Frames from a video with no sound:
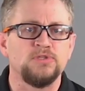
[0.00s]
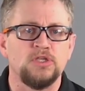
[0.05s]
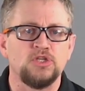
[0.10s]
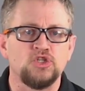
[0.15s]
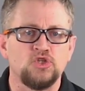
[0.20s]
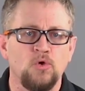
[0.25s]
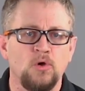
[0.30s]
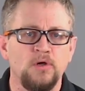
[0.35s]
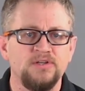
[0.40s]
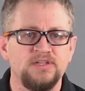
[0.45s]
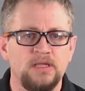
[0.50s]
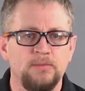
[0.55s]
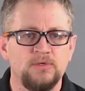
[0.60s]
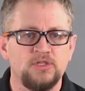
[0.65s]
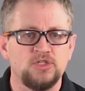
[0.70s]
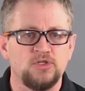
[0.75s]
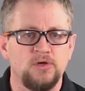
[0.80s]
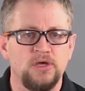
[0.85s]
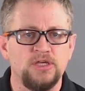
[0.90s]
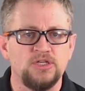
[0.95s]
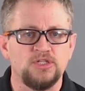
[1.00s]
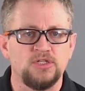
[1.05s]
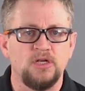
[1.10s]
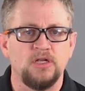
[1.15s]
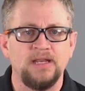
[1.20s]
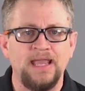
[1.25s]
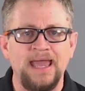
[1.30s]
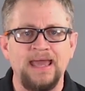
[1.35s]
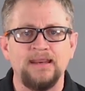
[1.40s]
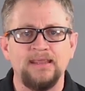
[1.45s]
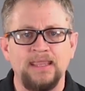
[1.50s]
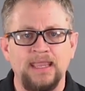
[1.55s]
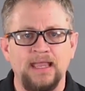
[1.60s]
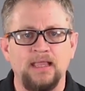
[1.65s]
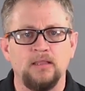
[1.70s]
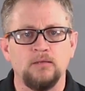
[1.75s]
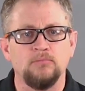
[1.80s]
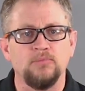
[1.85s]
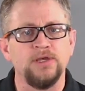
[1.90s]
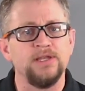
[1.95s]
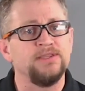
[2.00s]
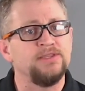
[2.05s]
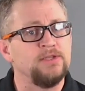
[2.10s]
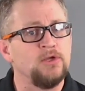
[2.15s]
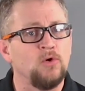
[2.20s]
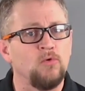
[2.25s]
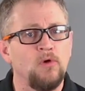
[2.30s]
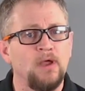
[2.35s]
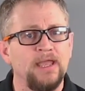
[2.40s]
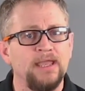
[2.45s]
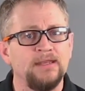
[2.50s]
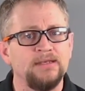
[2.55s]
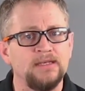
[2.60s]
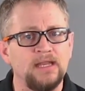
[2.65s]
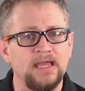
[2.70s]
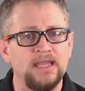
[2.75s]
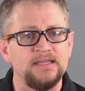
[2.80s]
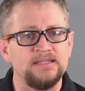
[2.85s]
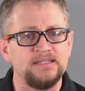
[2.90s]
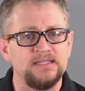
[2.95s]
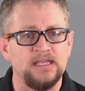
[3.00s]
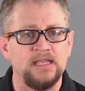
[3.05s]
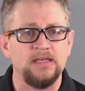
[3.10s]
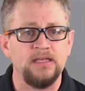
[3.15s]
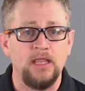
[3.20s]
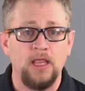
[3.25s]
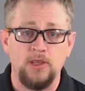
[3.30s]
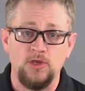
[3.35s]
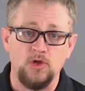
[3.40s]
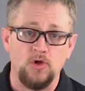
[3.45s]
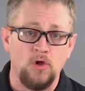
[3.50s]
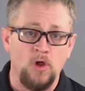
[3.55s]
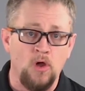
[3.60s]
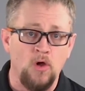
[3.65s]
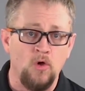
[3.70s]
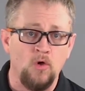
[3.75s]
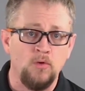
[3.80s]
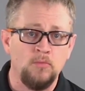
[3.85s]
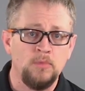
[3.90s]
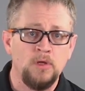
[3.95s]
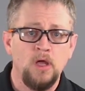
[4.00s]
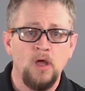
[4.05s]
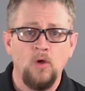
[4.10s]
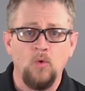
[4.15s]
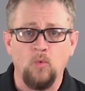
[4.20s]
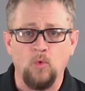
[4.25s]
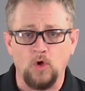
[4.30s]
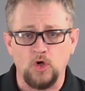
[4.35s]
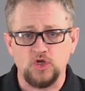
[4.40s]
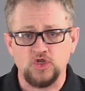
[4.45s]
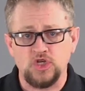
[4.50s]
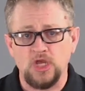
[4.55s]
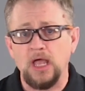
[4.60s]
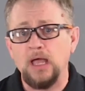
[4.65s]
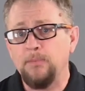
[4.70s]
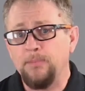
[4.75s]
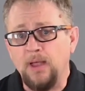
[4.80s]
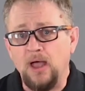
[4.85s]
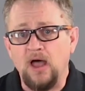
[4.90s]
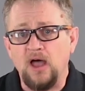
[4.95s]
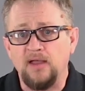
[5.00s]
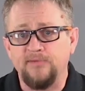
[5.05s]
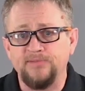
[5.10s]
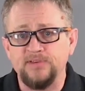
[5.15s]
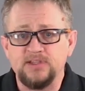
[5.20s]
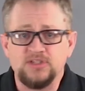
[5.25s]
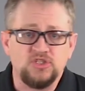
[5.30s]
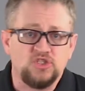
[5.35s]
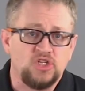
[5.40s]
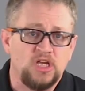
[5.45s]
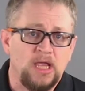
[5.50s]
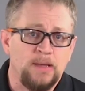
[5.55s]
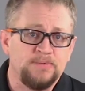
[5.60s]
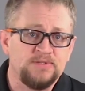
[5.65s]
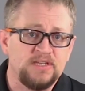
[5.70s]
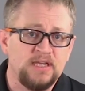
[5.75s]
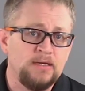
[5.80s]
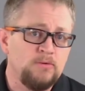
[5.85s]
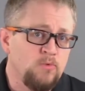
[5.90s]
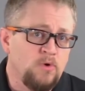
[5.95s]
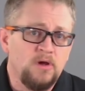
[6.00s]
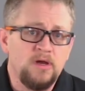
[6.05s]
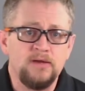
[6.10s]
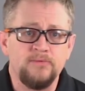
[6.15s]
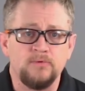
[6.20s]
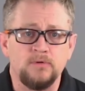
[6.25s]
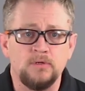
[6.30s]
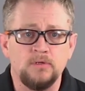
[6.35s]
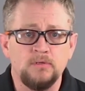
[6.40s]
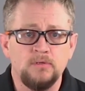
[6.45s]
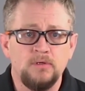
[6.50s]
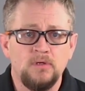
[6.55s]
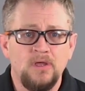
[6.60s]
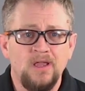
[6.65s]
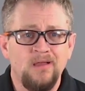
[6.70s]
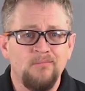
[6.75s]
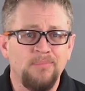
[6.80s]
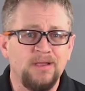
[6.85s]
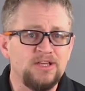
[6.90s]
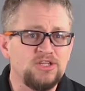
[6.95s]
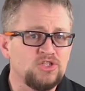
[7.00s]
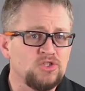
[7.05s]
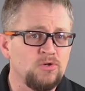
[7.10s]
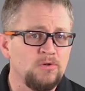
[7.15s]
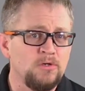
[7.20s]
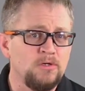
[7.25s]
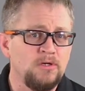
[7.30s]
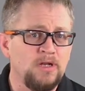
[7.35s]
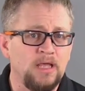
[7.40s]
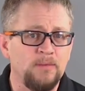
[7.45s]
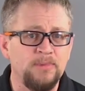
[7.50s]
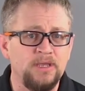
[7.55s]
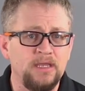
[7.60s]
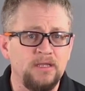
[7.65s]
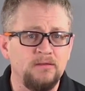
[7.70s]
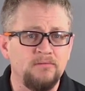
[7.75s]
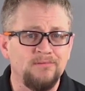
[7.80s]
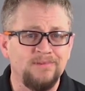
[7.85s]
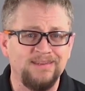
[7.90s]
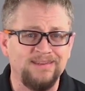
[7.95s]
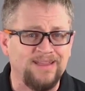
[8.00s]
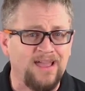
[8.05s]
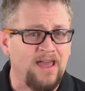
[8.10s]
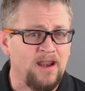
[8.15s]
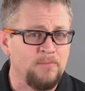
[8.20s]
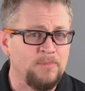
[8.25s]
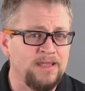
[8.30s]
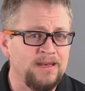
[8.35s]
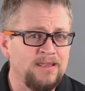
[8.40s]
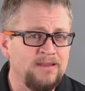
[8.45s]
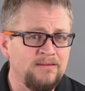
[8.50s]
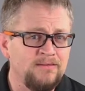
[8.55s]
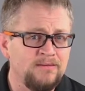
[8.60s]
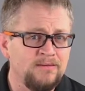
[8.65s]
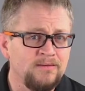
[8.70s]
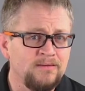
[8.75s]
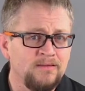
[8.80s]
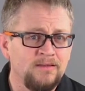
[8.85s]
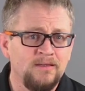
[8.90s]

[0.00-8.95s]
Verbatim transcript: with a short demonstration on how to calibrate the Orion nine ten in your home, workshop, office, job site, wherever. By short, I mean, got a minute?